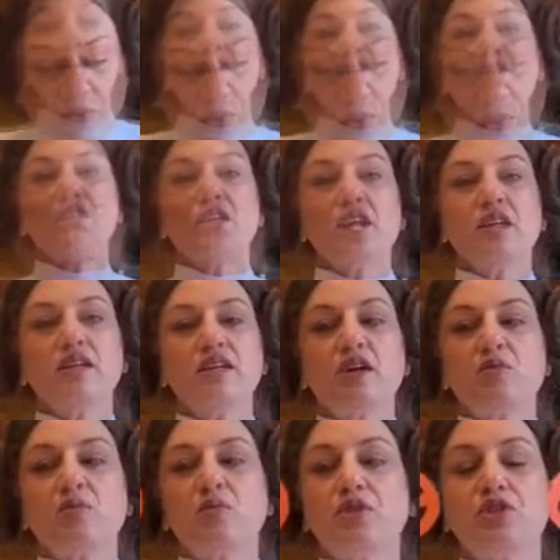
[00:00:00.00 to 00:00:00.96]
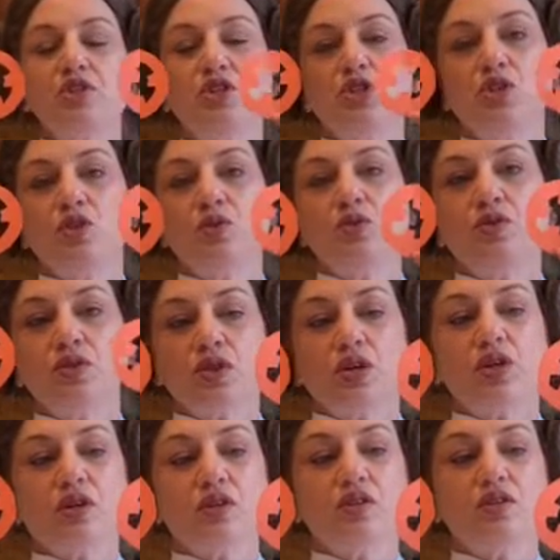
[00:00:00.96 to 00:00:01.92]
Now you should end up with 2
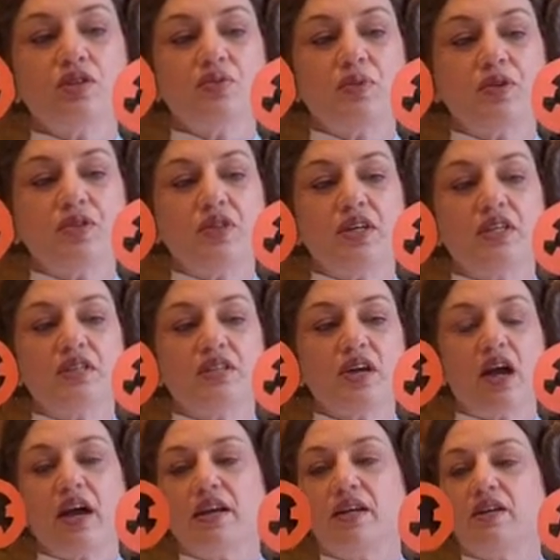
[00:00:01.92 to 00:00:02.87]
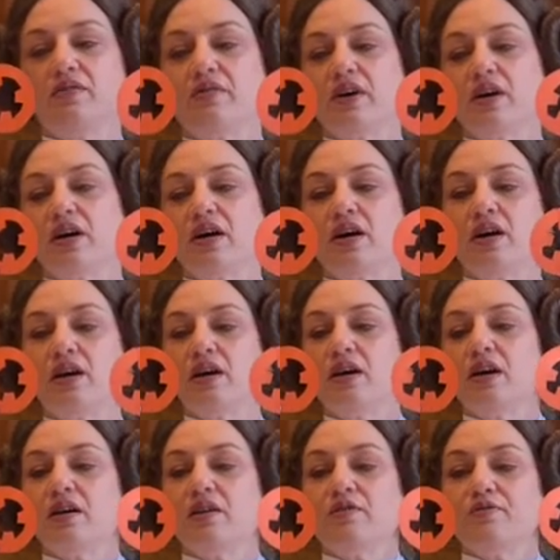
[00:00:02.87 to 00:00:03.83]
circles with this kind of a
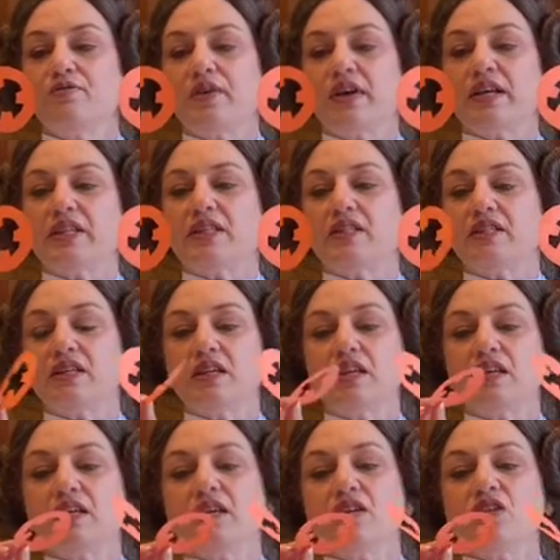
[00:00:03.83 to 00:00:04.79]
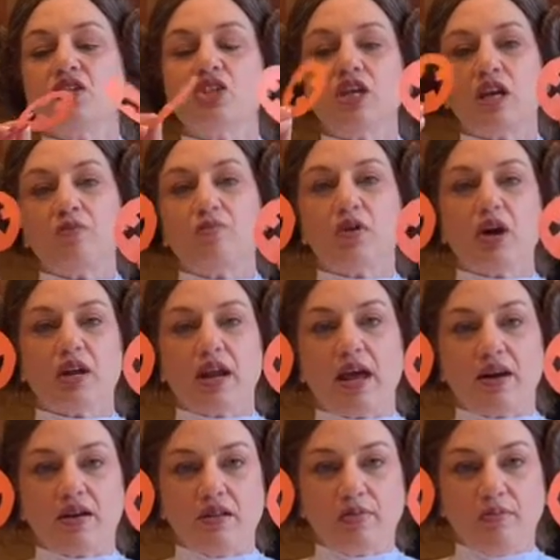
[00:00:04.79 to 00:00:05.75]
fancy shape cut
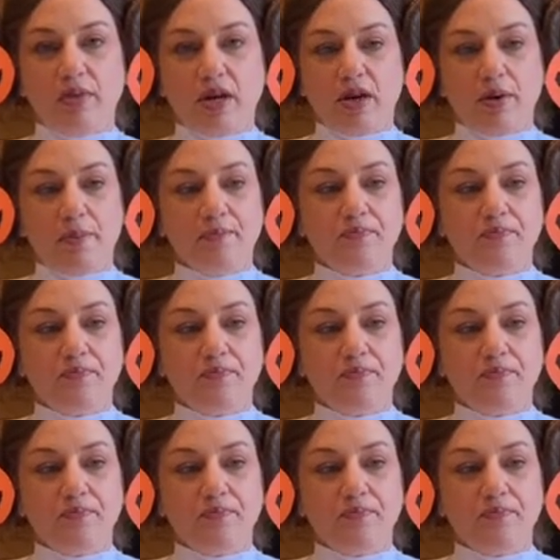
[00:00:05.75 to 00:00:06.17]
out of the middle.